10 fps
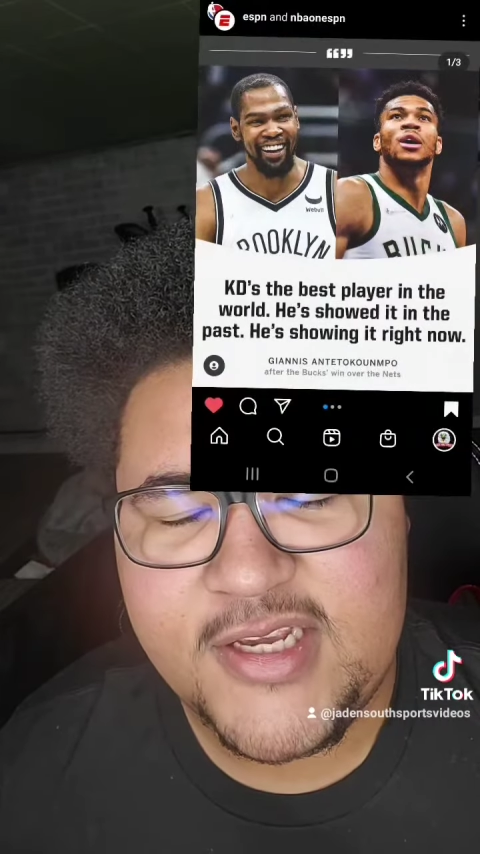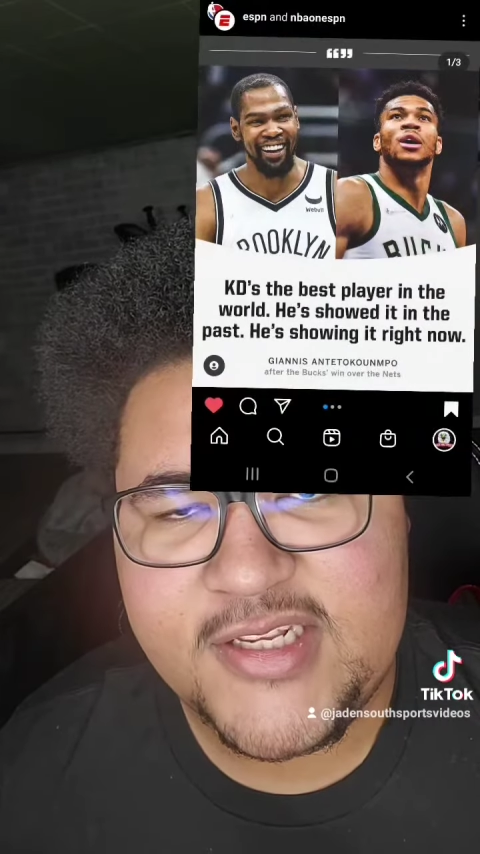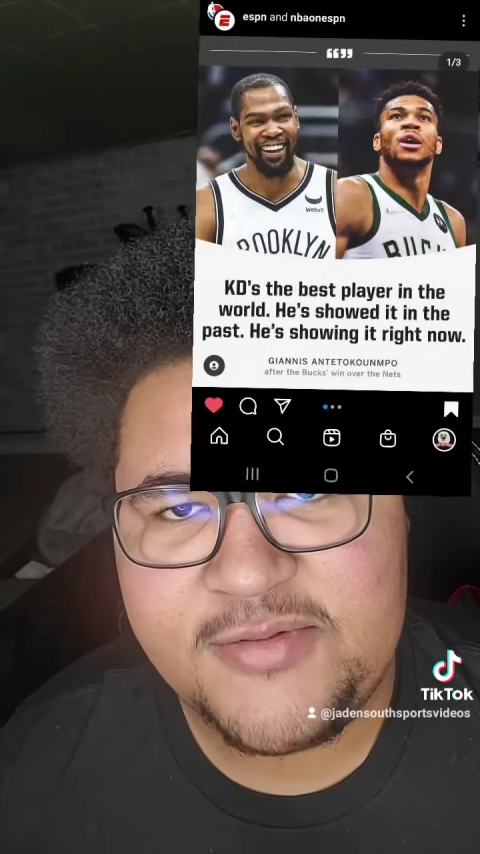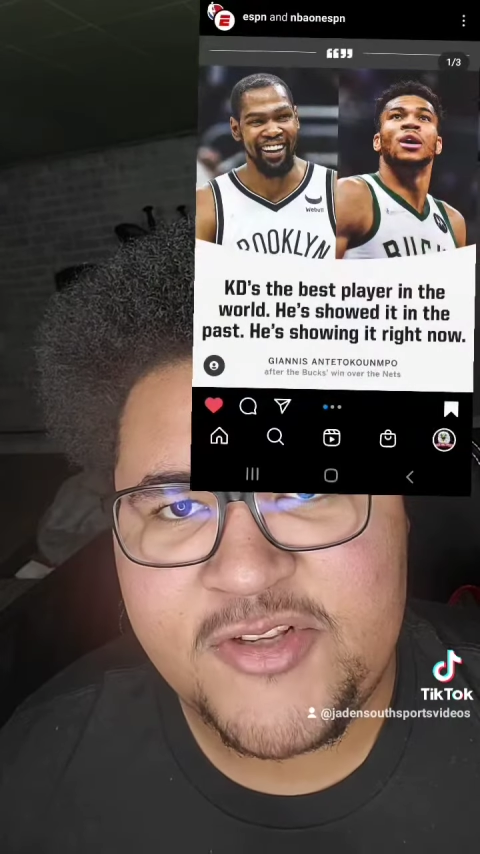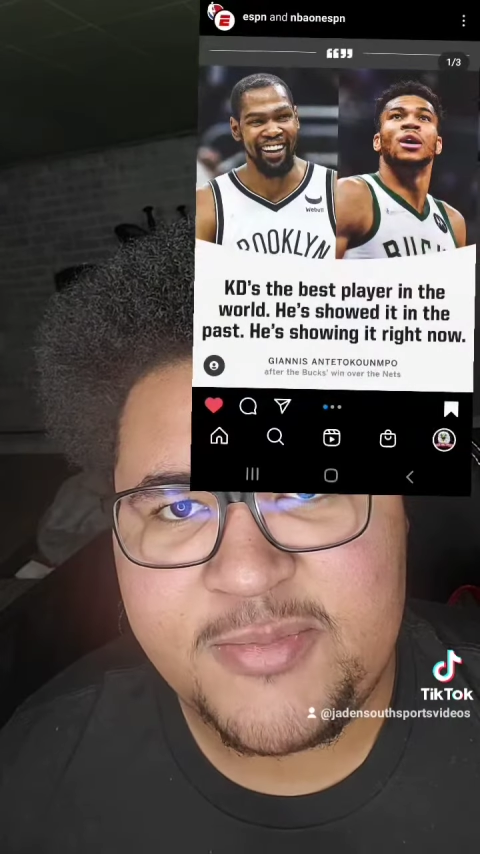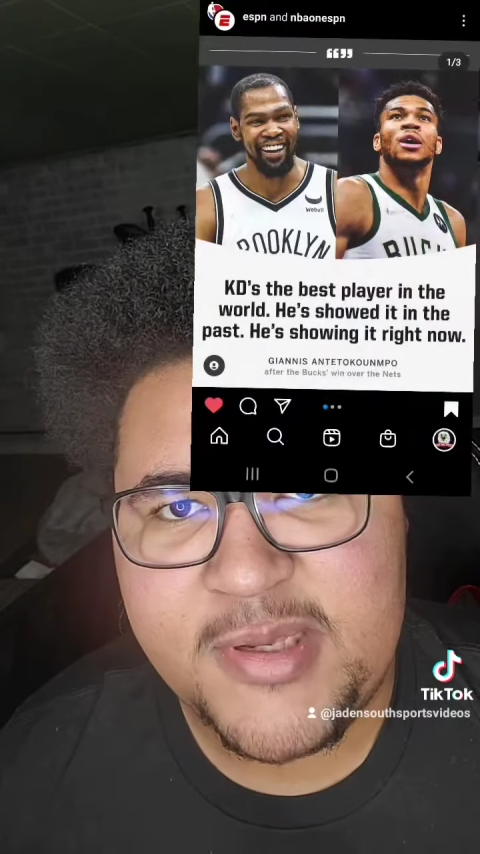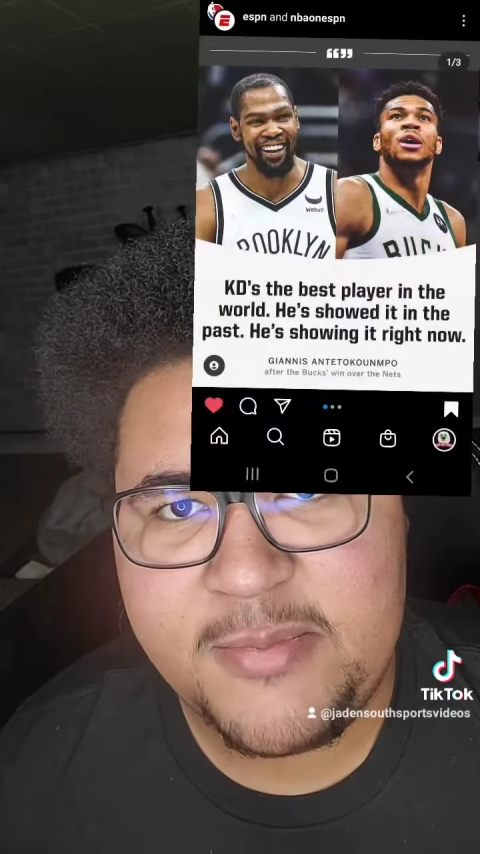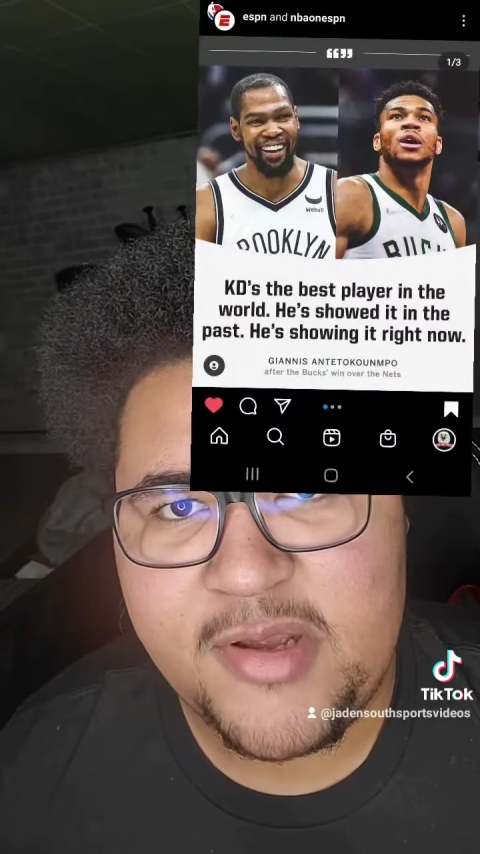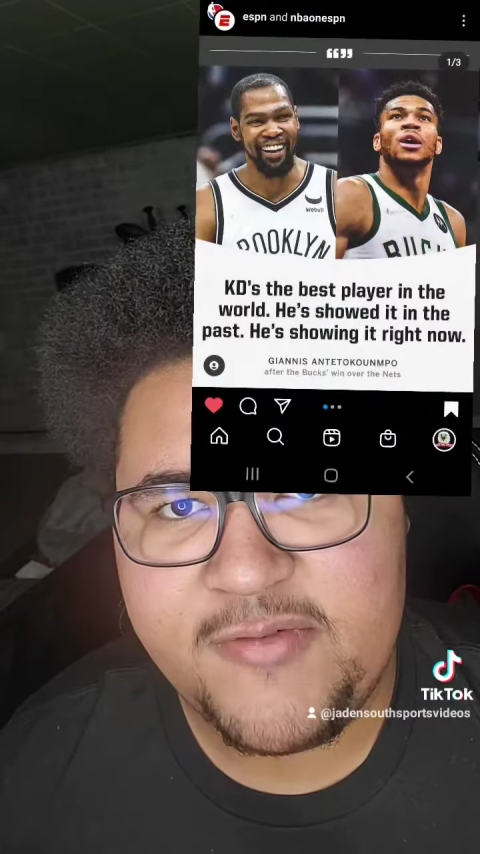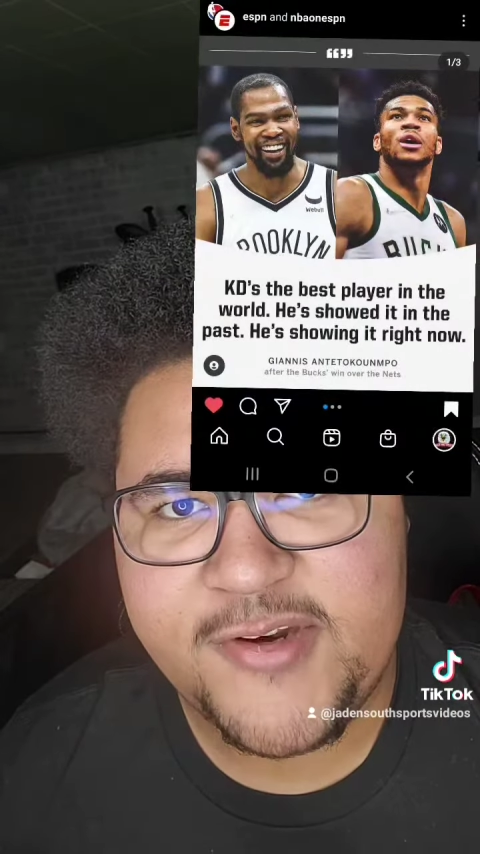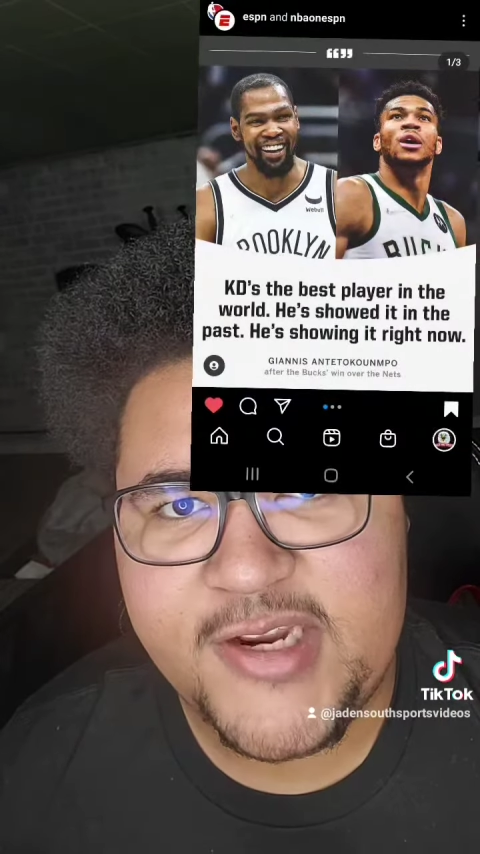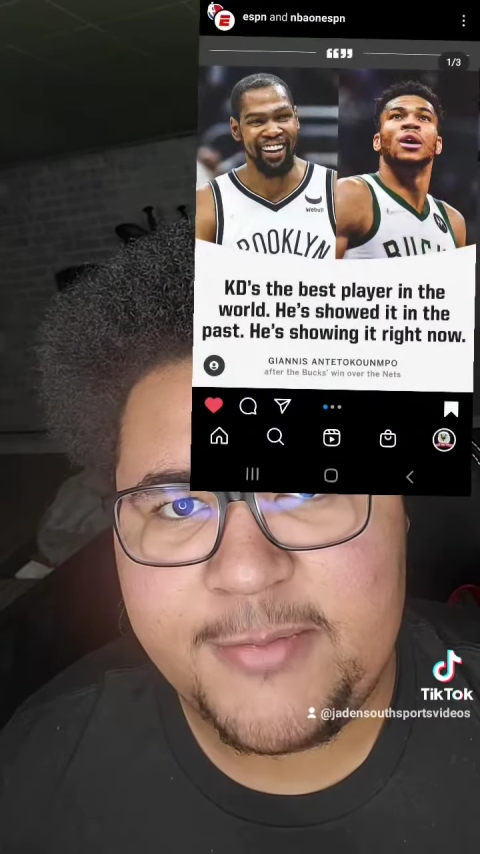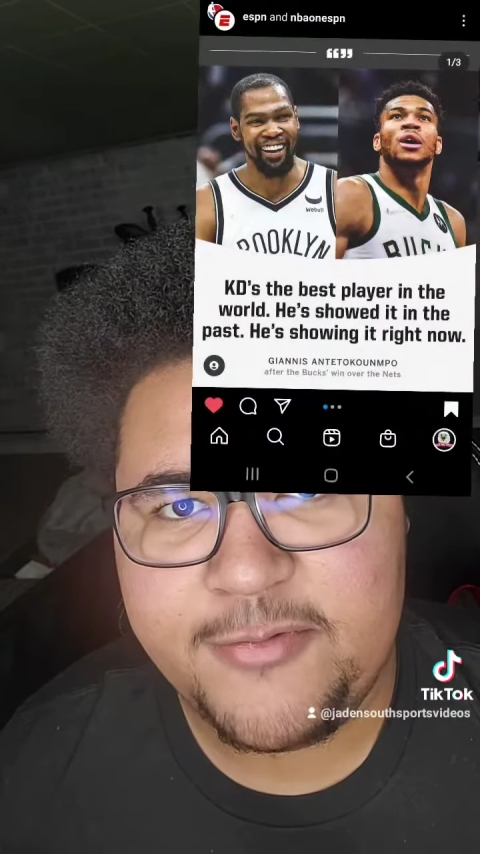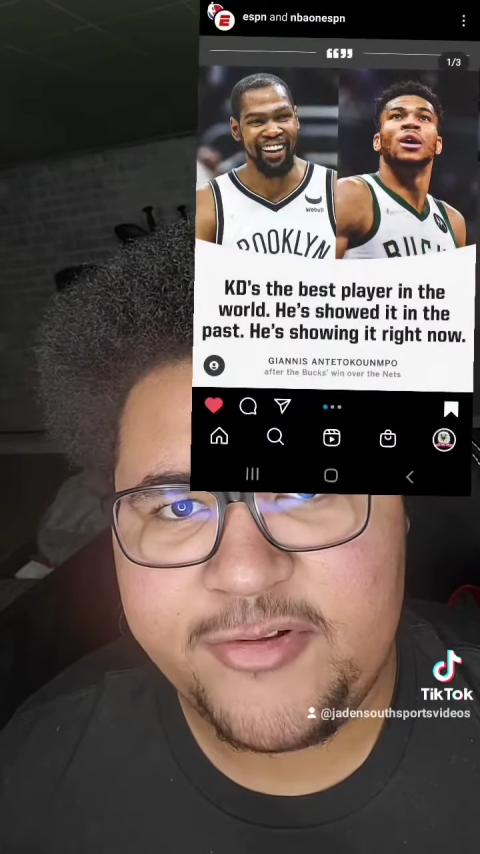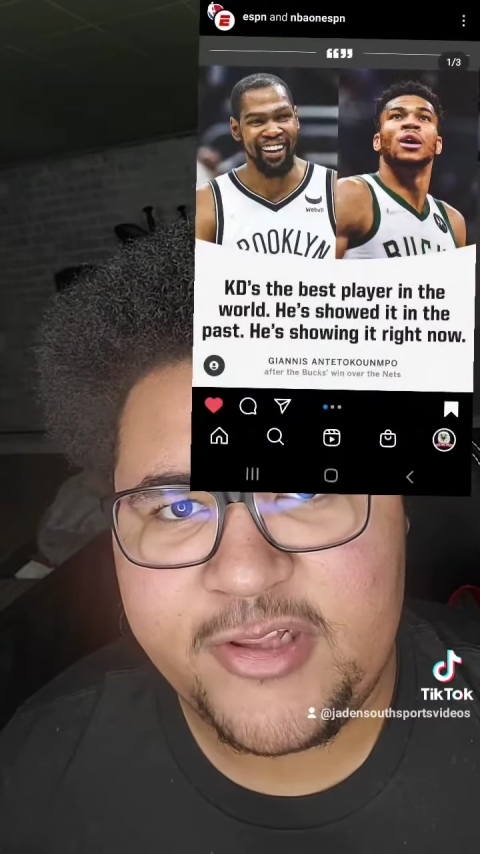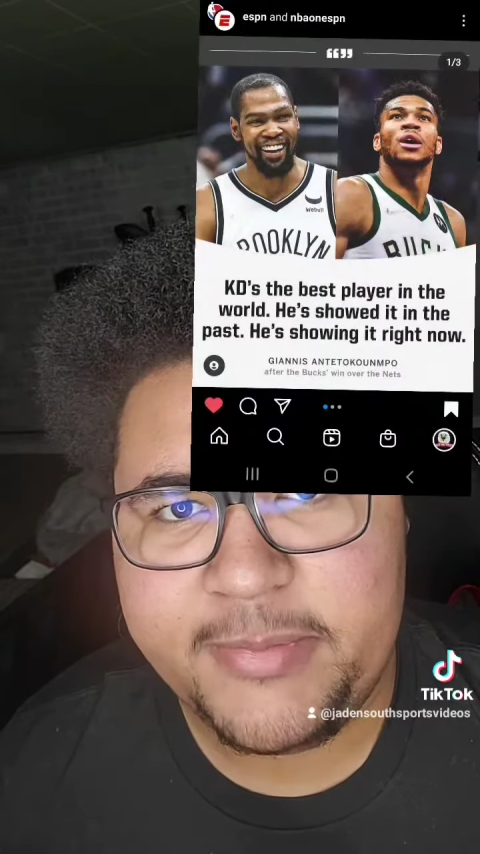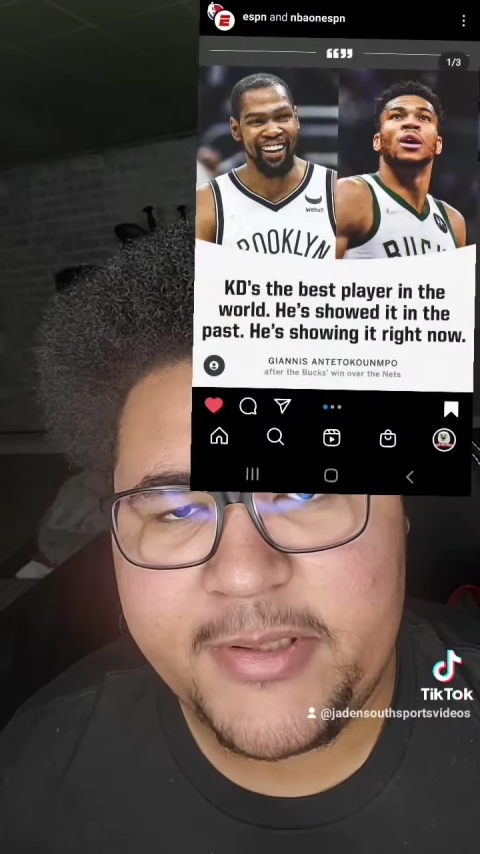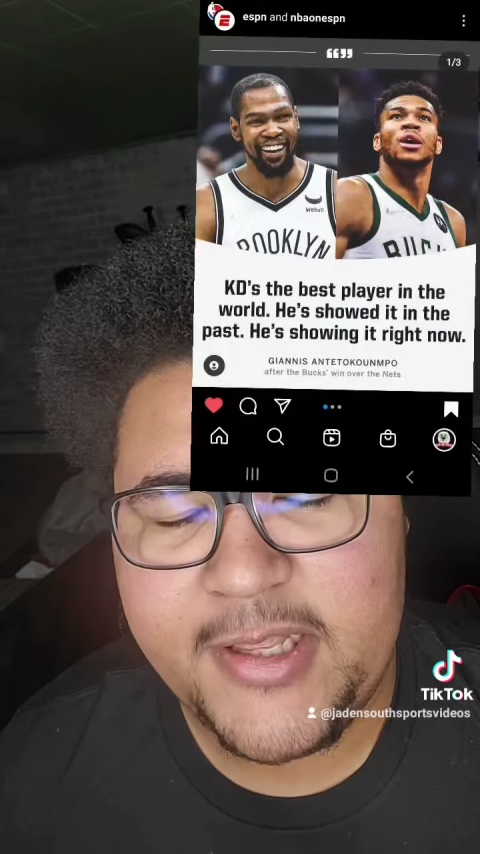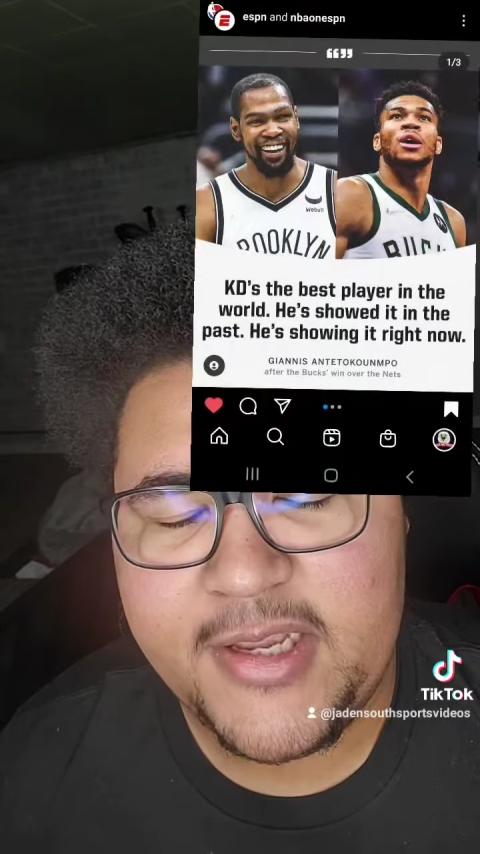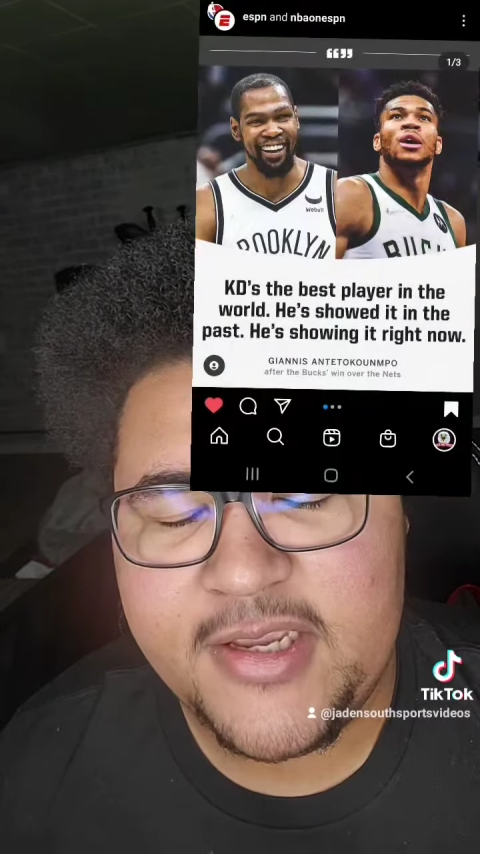He seems to beat him every time they really
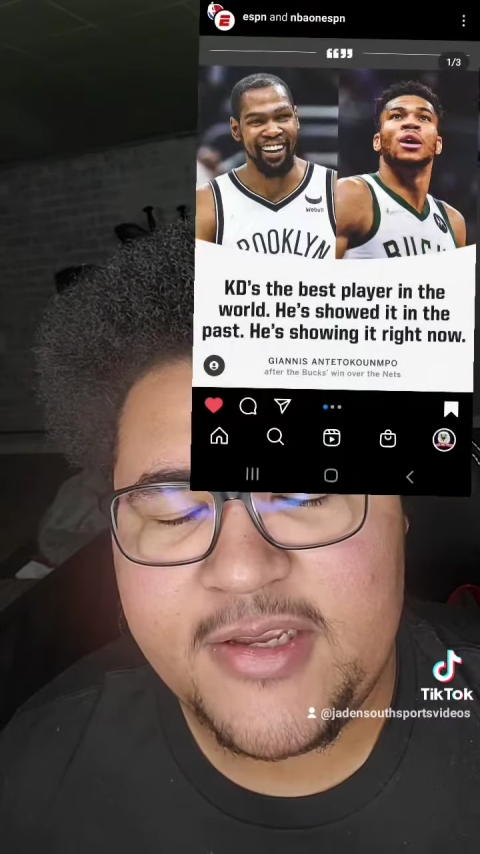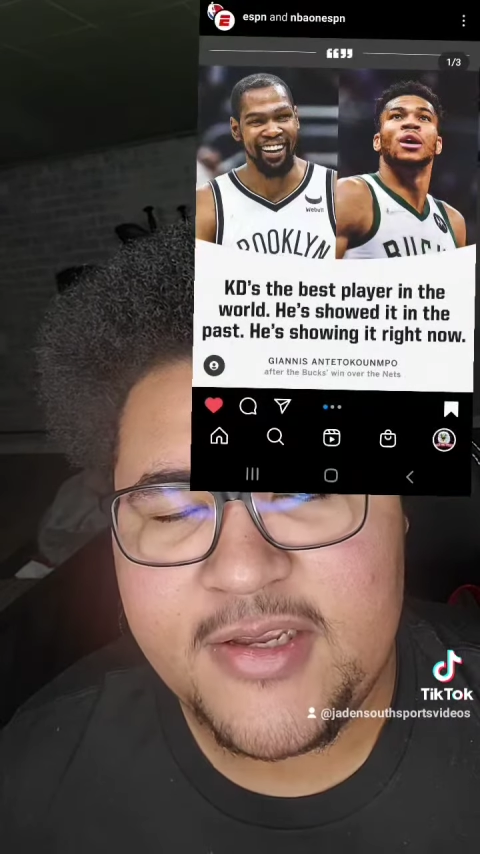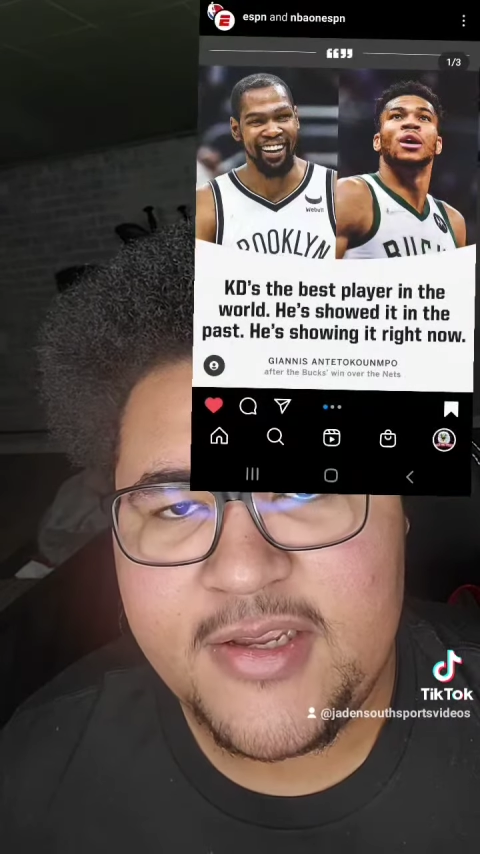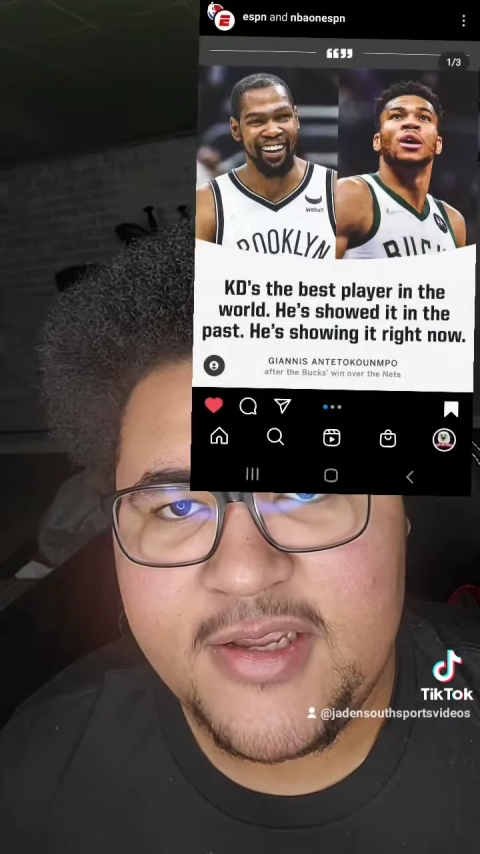play.